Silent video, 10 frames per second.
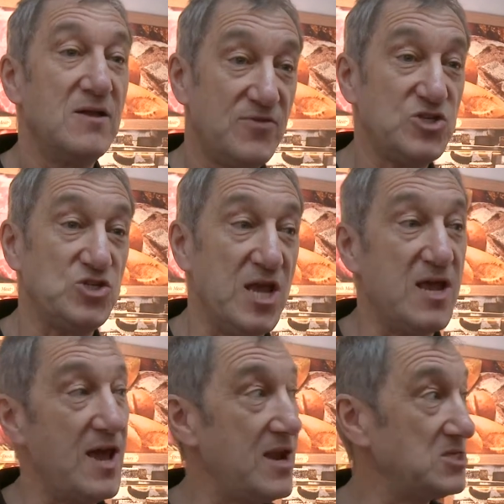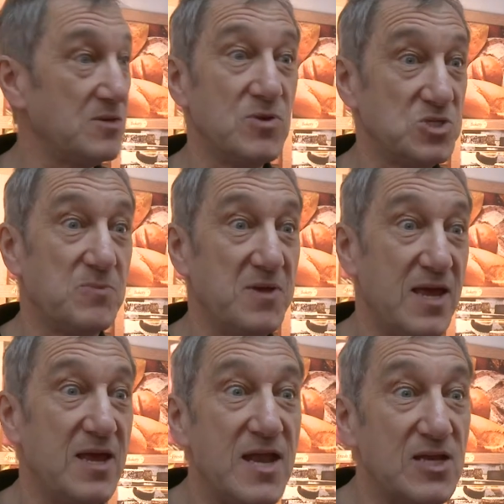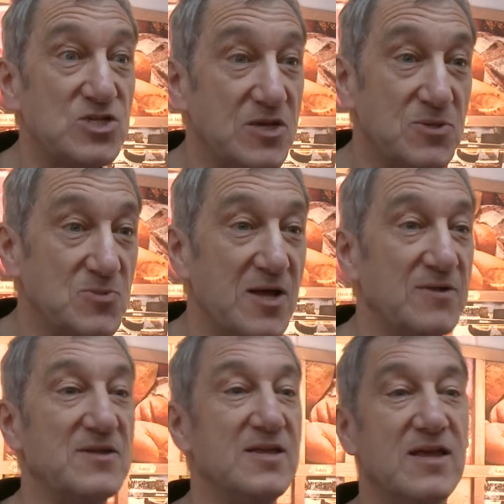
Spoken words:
this year, and it's a must to be here next year as well,